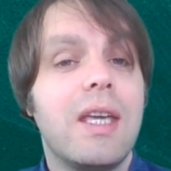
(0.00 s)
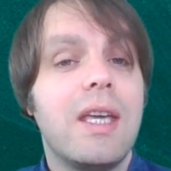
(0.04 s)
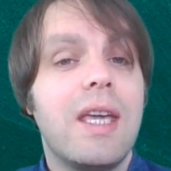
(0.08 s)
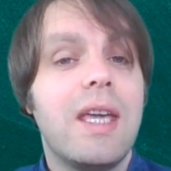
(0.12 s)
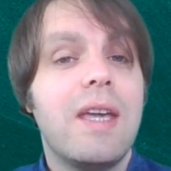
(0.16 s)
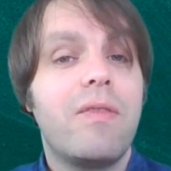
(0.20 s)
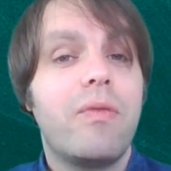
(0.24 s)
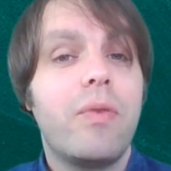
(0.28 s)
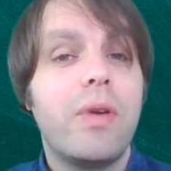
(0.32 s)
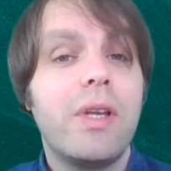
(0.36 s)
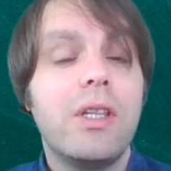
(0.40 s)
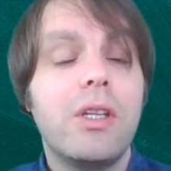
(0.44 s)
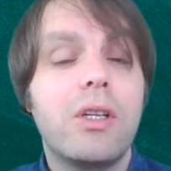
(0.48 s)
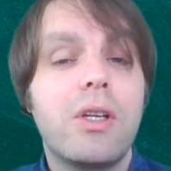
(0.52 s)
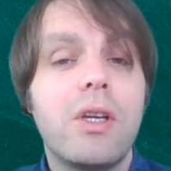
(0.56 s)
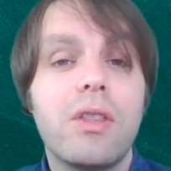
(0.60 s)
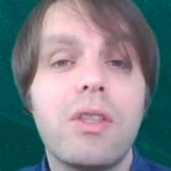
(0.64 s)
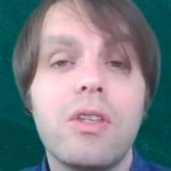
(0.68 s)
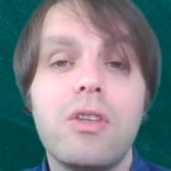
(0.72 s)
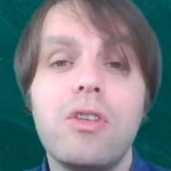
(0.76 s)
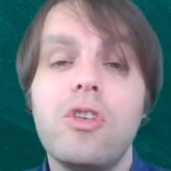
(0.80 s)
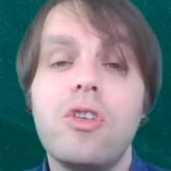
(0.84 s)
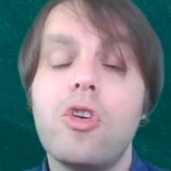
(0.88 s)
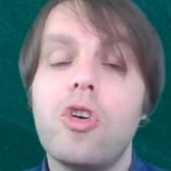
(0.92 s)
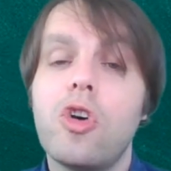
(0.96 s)
if we look at the
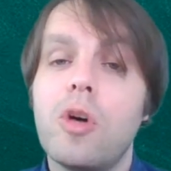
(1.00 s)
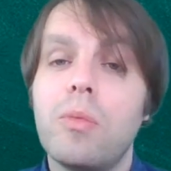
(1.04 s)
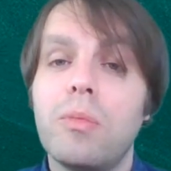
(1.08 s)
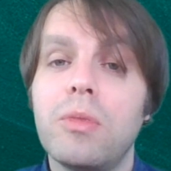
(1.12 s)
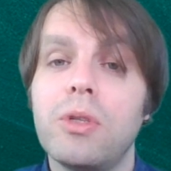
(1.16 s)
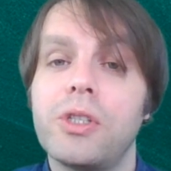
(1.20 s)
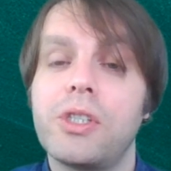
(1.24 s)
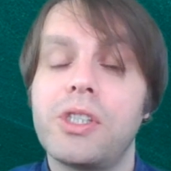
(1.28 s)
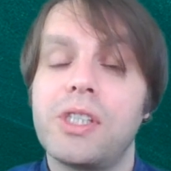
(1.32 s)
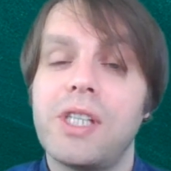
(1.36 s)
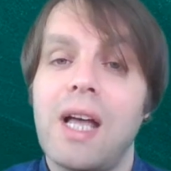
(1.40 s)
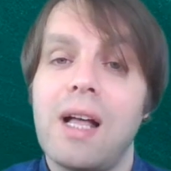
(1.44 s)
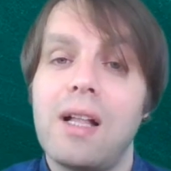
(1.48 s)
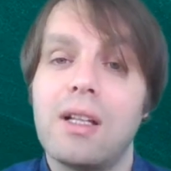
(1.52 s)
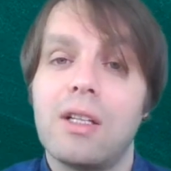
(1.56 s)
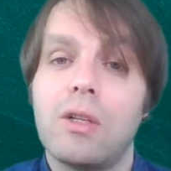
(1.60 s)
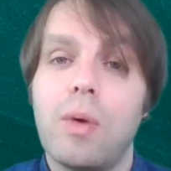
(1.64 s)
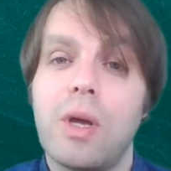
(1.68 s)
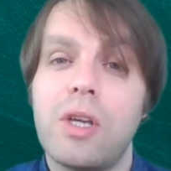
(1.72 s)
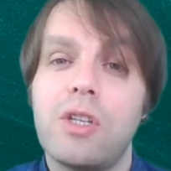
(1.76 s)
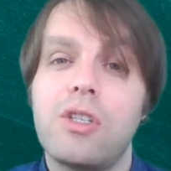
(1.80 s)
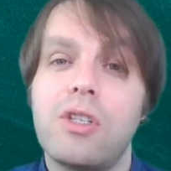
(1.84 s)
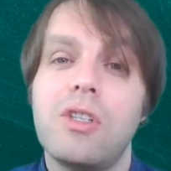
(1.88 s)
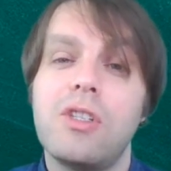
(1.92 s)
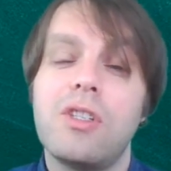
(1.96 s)
normal style
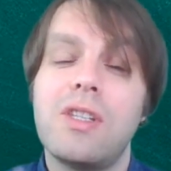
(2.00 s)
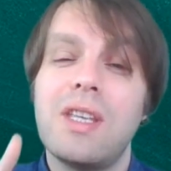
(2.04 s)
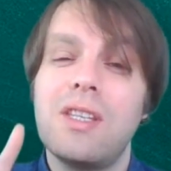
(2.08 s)
questions,